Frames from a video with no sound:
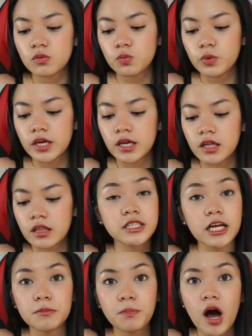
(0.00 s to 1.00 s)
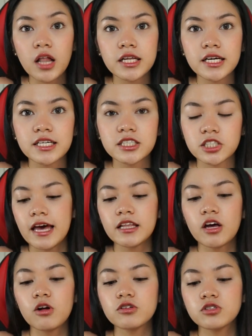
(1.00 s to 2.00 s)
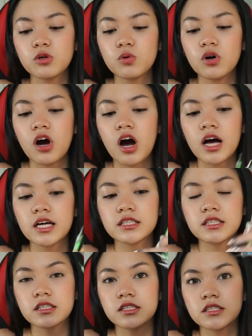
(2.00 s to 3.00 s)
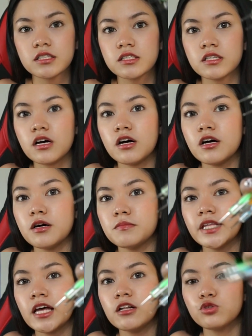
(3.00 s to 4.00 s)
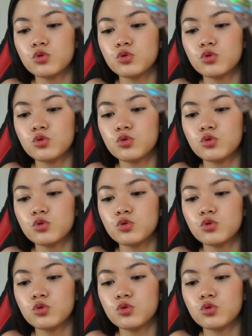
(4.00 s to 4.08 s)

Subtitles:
with nail polish, and I also got some nail